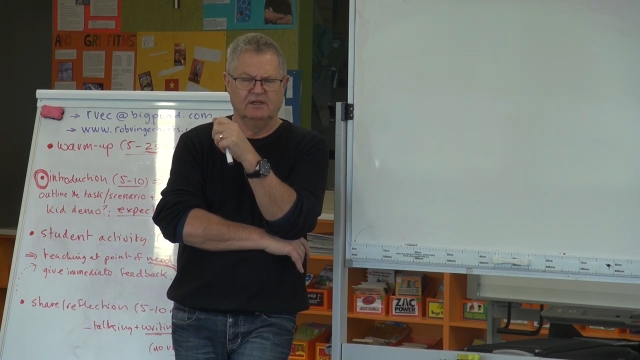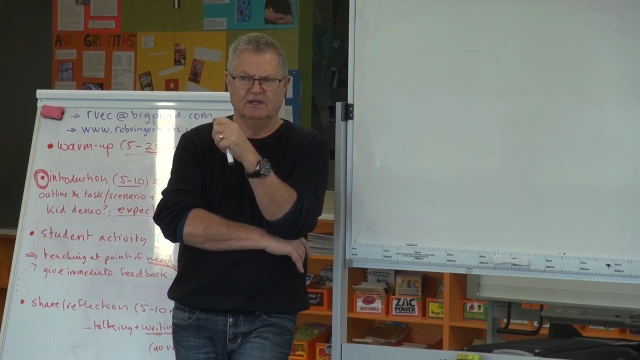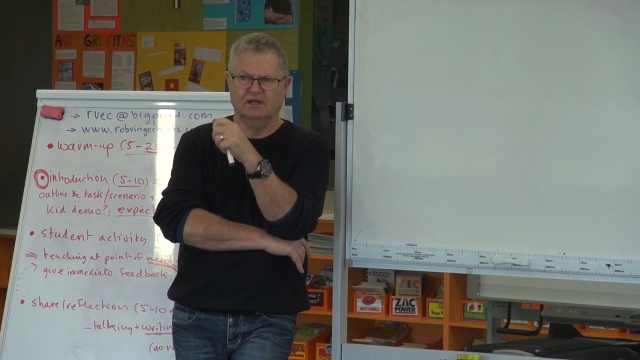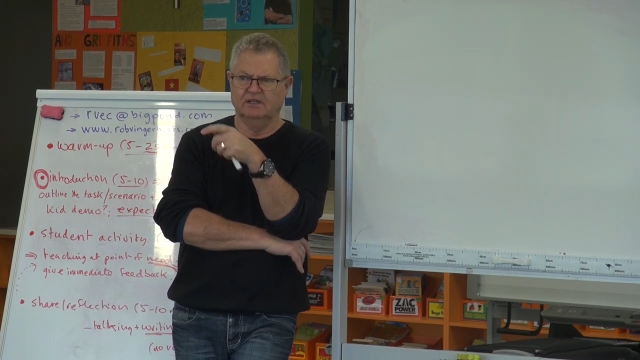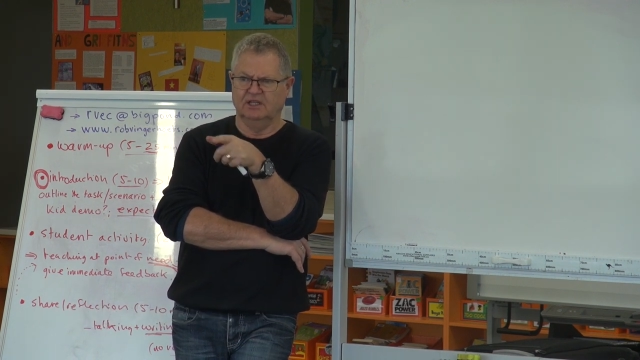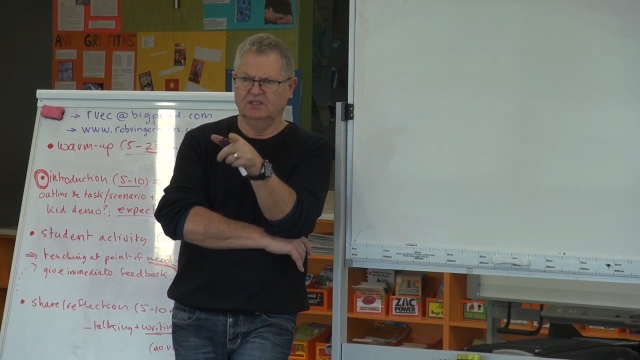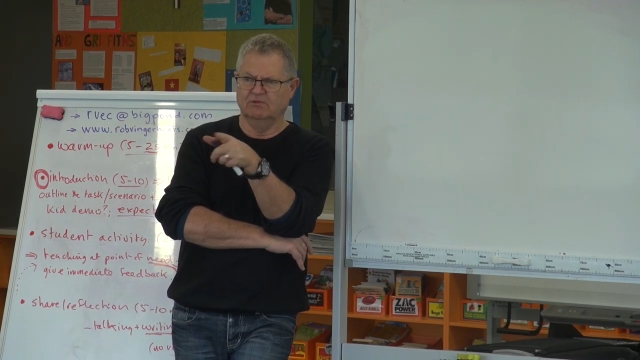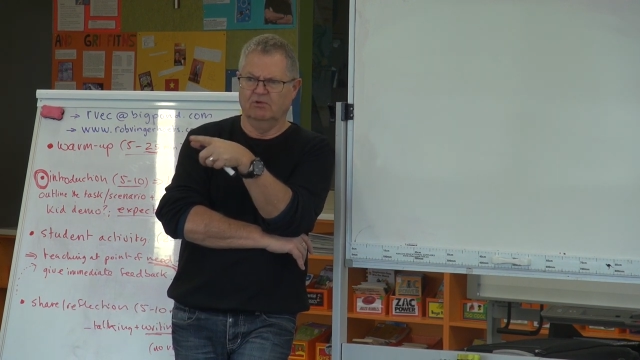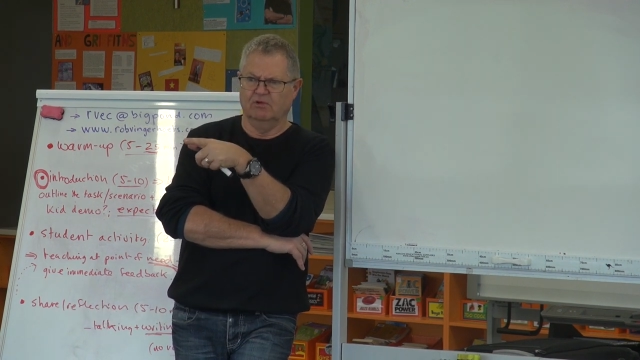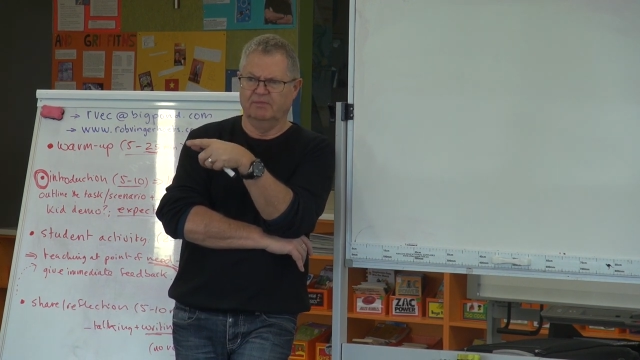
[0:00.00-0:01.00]
and the kids
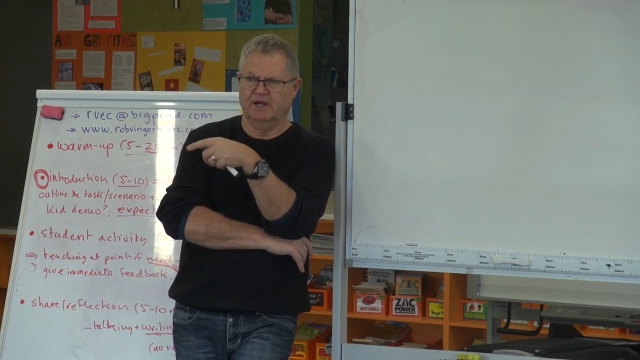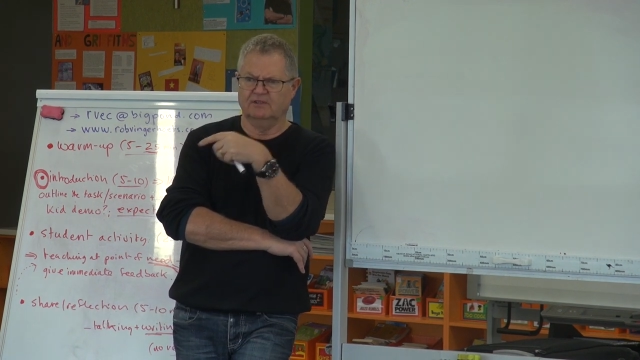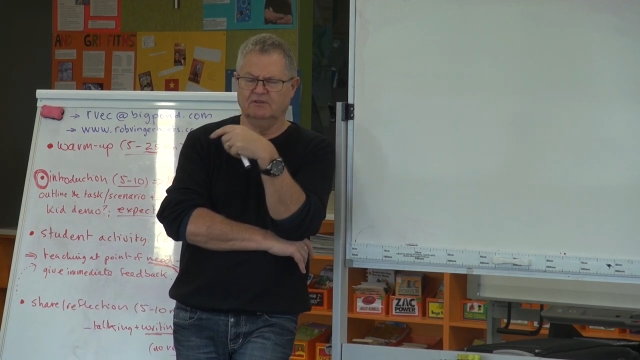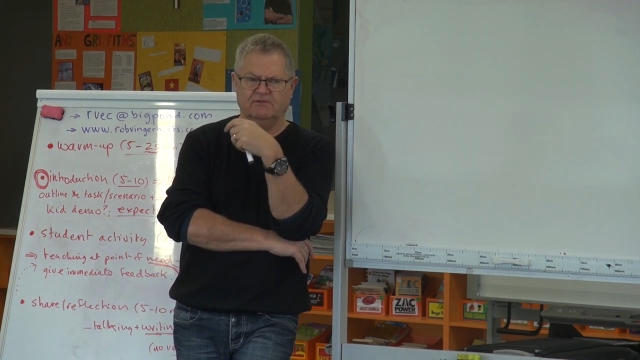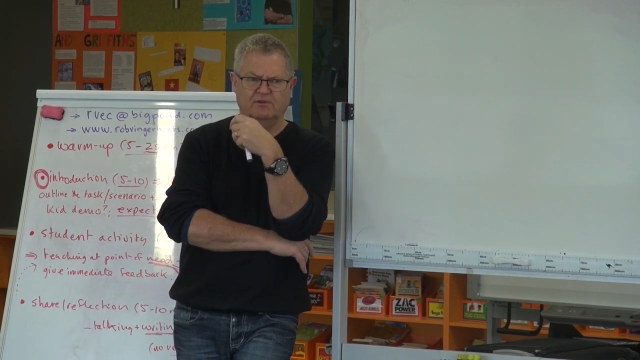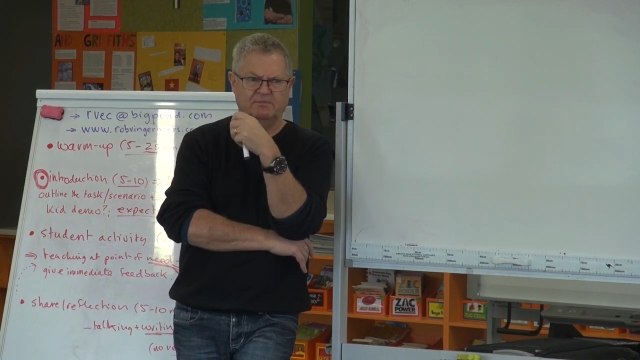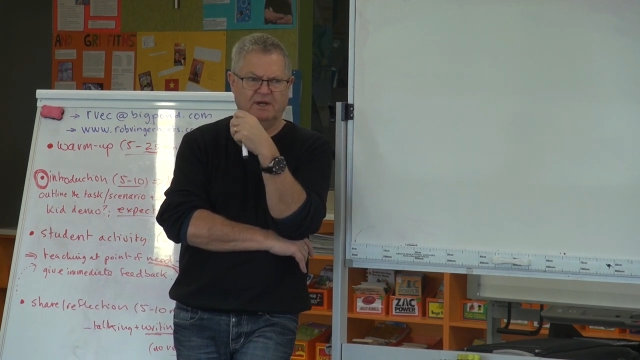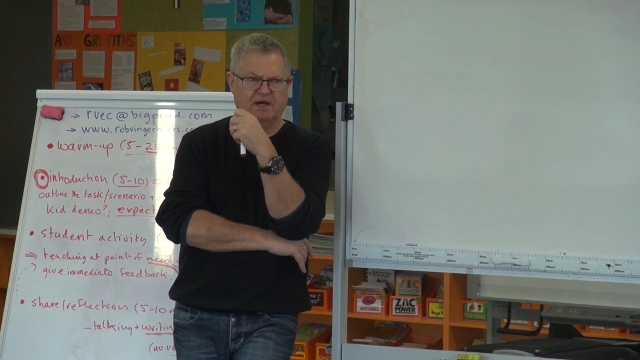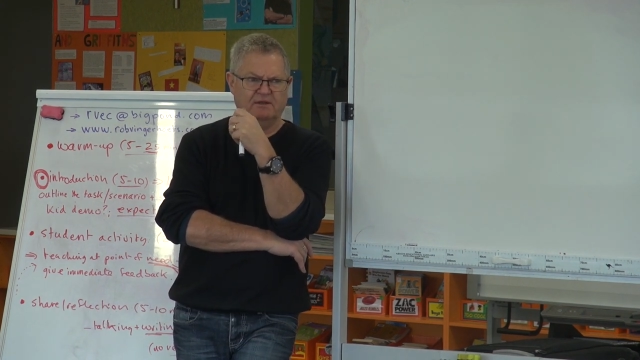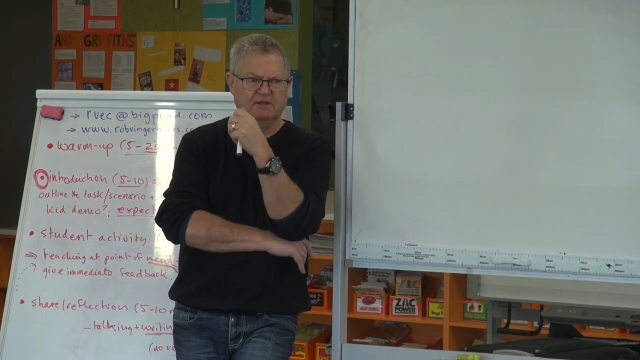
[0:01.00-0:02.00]
are walking past on the
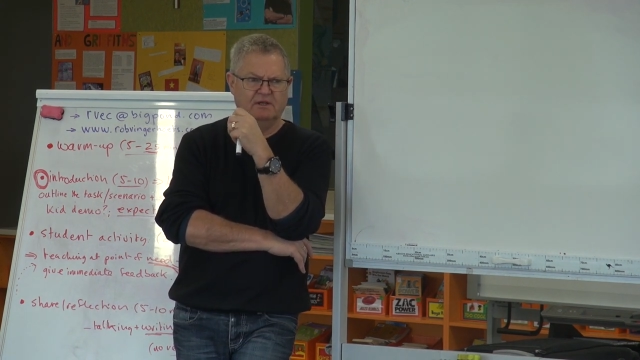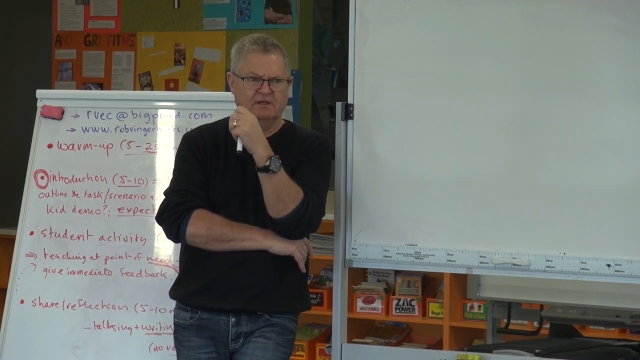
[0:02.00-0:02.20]
footpath.